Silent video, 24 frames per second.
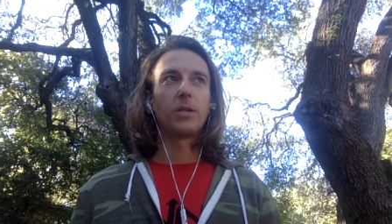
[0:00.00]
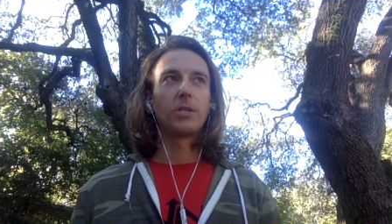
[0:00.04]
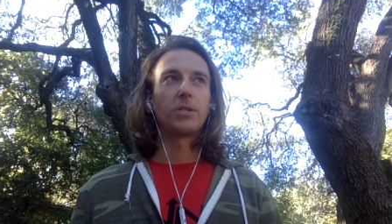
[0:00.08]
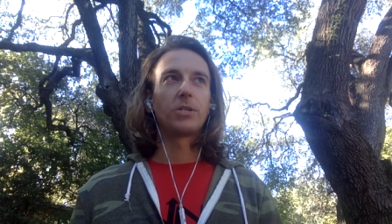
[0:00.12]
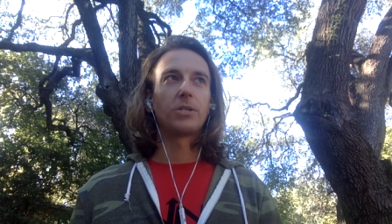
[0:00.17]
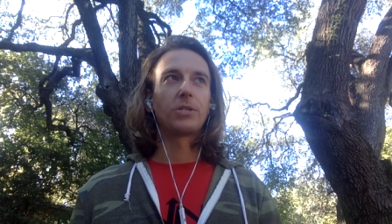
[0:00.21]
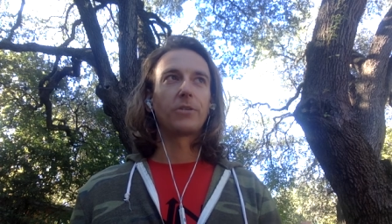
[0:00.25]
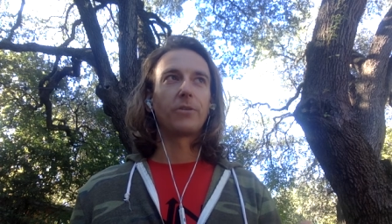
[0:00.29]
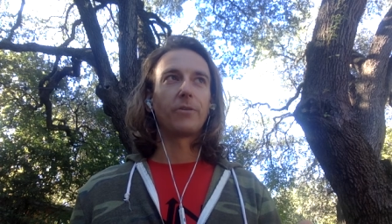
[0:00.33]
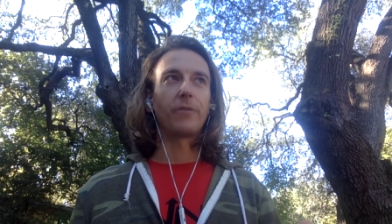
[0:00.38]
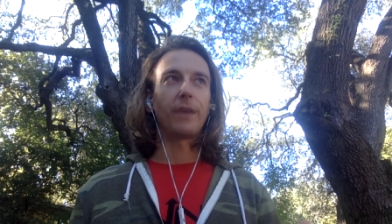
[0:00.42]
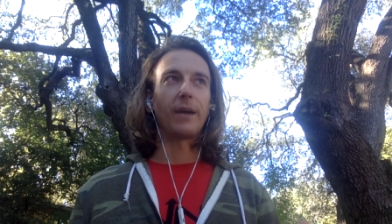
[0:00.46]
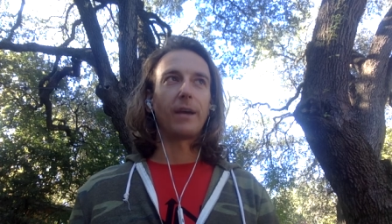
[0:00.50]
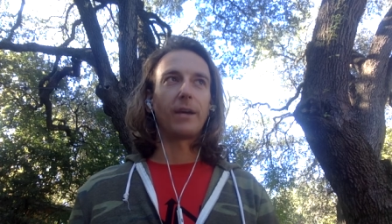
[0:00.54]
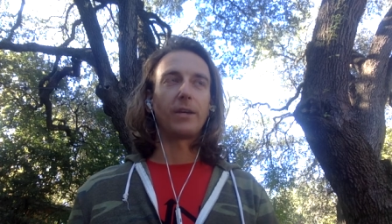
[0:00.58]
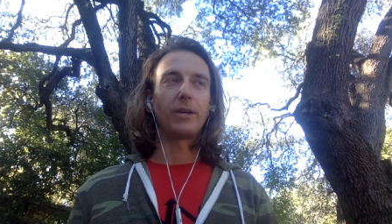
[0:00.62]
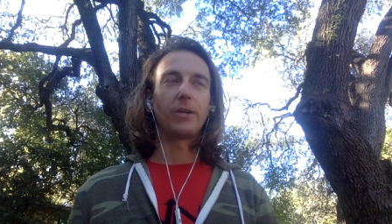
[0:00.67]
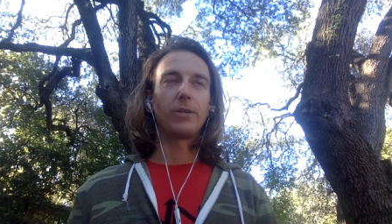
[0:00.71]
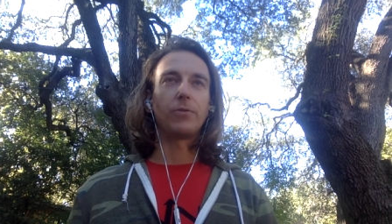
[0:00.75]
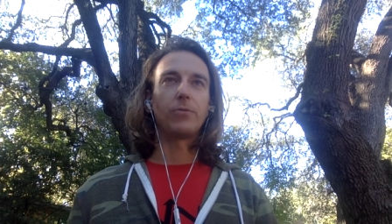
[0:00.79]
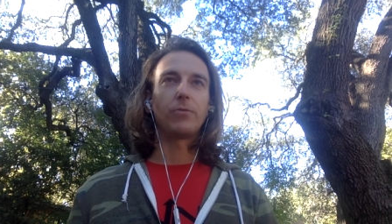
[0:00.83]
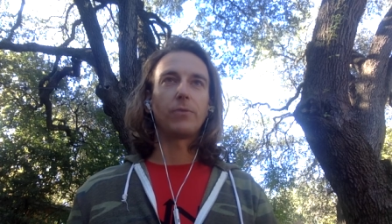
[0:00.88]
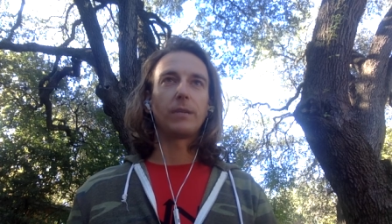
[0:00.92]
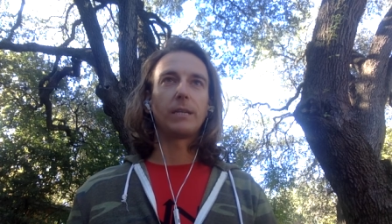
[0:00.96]
so that
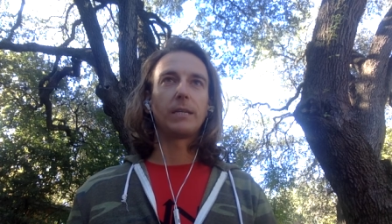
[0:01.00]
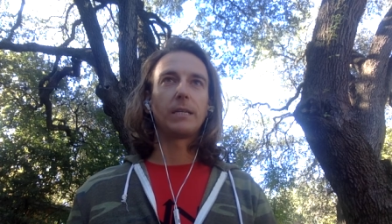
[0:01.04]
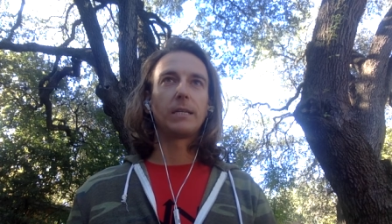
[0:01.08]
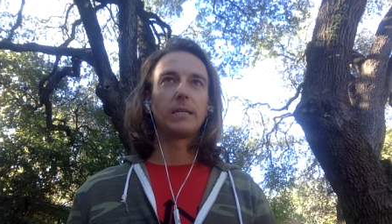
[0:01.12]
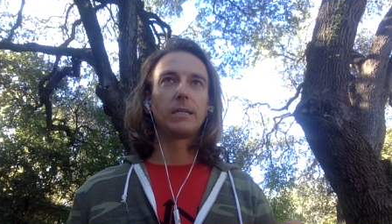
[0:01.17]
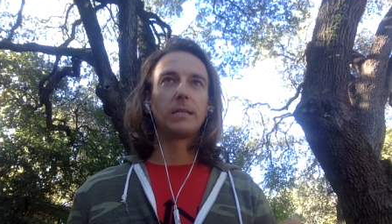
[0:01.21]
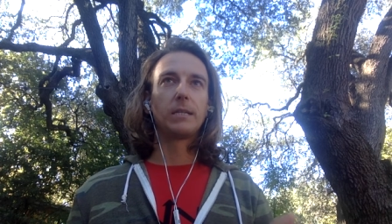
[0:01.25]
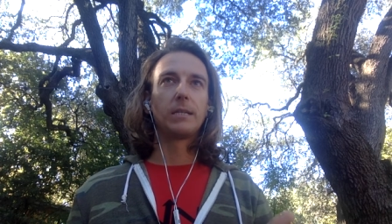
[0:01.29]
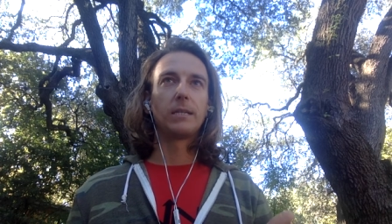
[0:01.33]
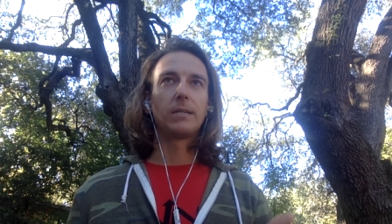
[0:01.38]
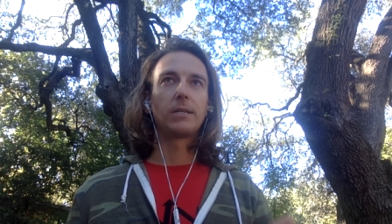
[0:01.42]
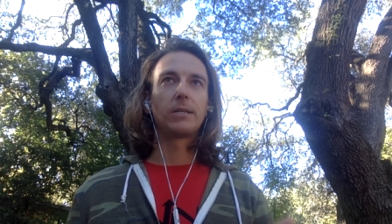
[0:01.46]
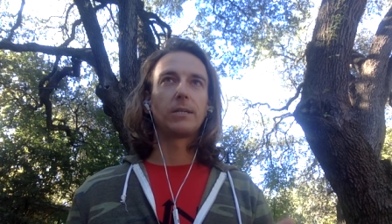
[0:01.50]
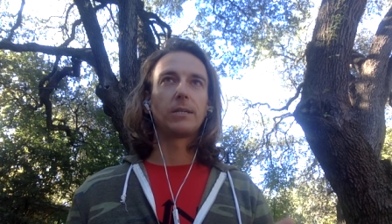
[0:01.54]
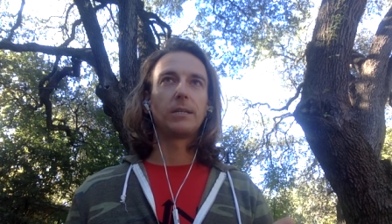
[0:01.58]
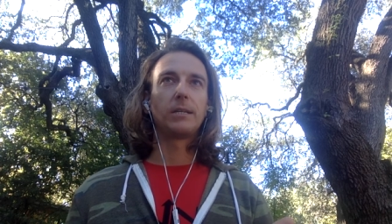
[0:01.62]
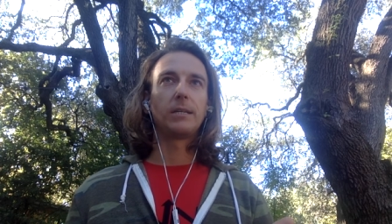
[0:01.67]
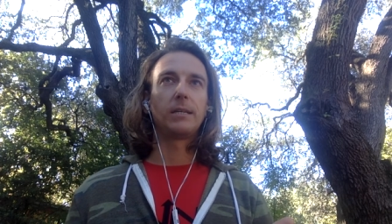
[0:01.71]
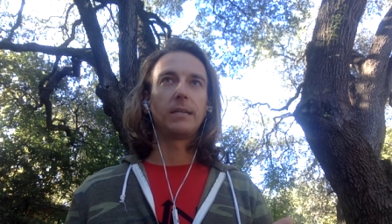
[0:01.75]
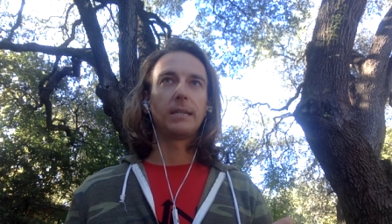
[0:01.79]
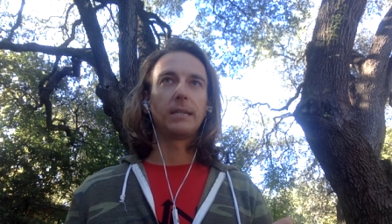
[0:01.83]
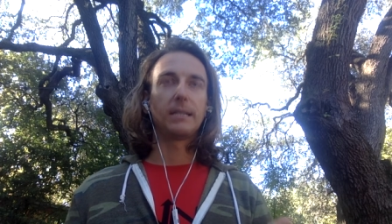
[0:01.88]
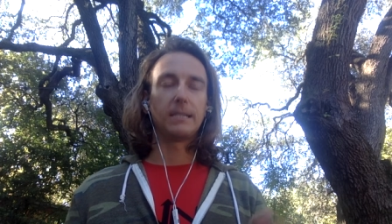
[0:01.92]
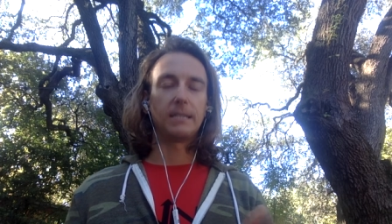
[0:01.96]
you can
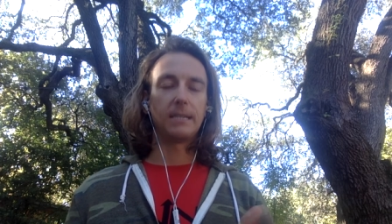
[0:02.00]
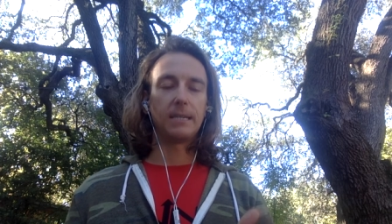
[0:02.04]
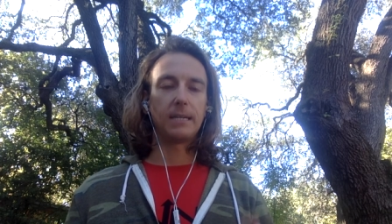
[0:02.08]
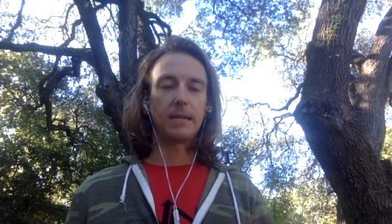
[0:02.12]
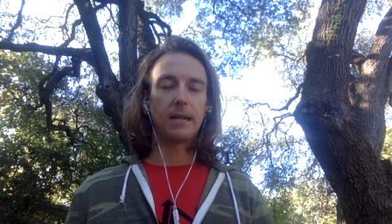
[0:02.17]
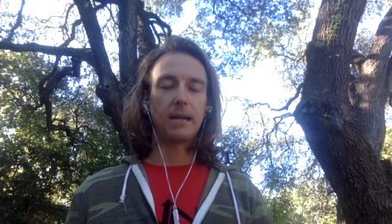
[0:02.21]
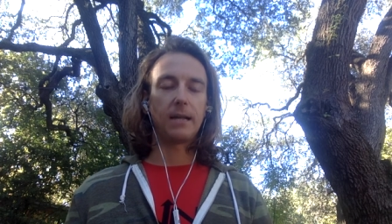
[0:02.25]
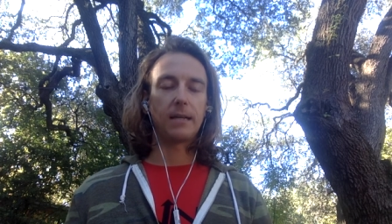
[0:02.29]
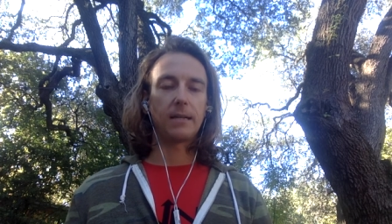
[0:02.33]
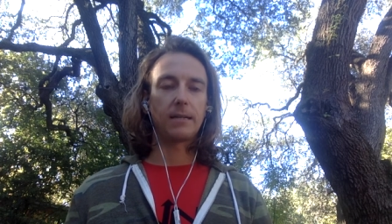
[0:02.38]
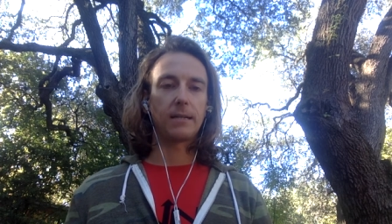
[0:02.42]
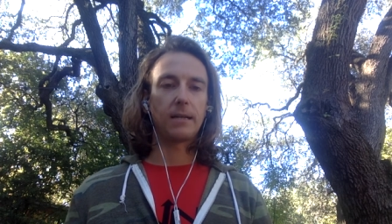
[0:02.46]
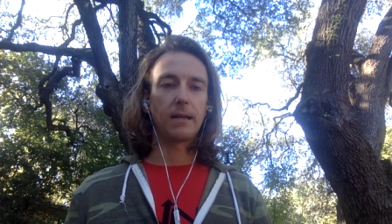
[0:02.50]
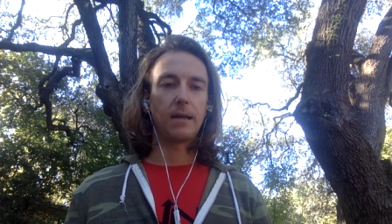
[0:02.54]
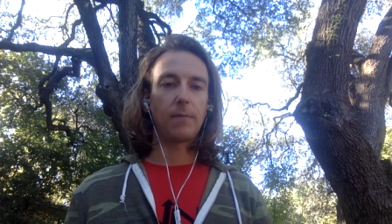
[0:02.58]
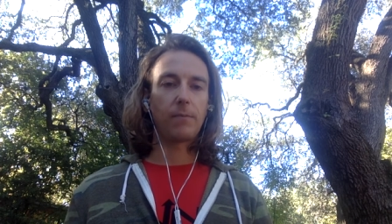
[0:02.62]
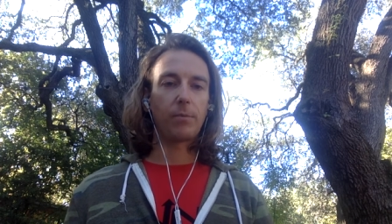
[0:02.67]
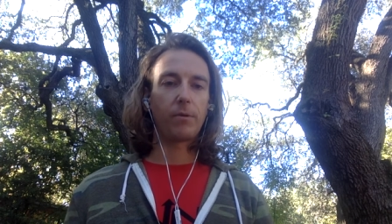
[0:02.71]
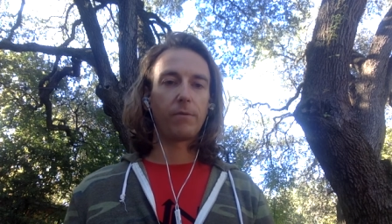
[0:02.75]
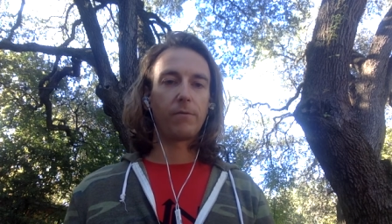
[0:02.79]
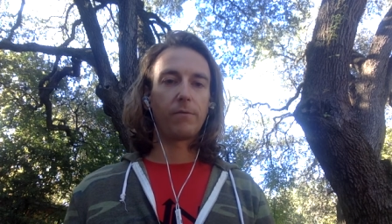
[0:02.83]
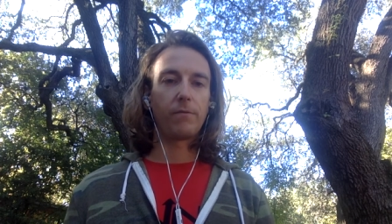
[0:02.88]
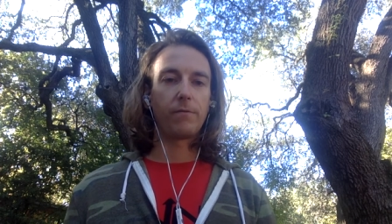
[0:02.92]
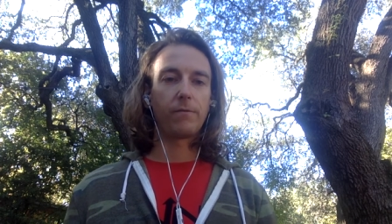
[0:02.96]
literally get on top
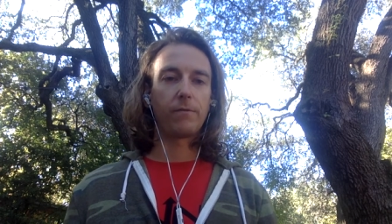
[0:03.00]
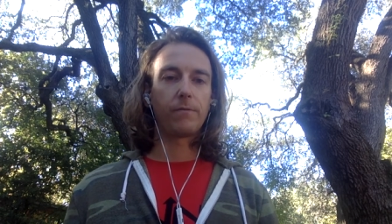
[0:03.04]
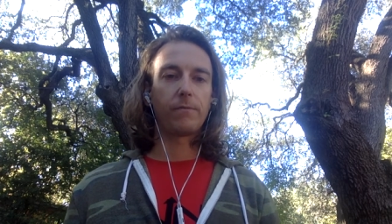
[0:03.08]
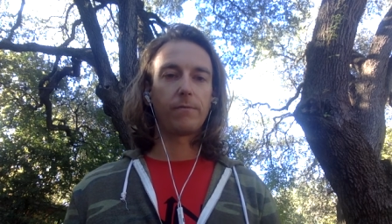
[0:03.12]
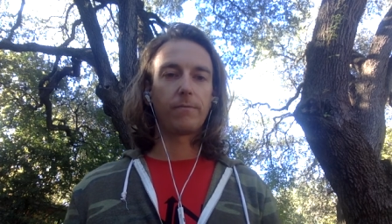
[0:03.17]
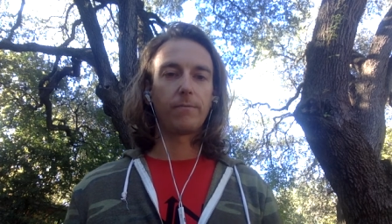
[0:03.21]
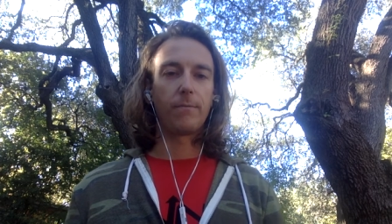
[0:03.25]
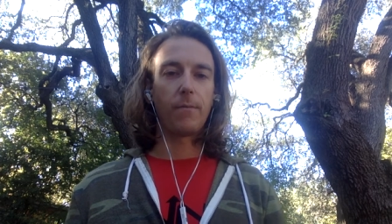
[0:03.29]
of